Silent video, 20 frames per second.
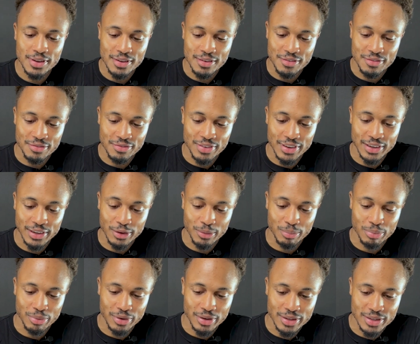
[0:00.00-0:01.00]

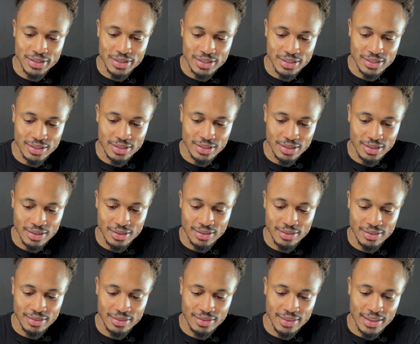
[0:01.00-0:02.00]
fingerprints
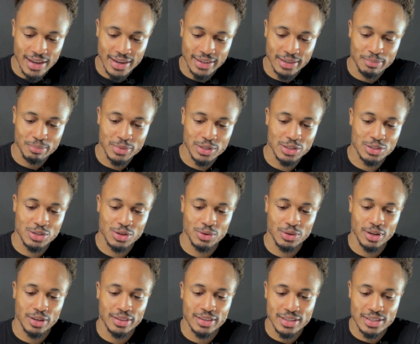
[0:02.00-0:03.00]
that can be shown
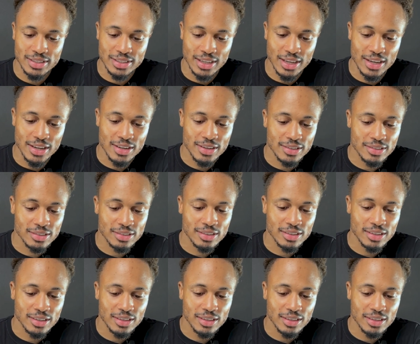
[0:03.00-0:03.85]
on this case.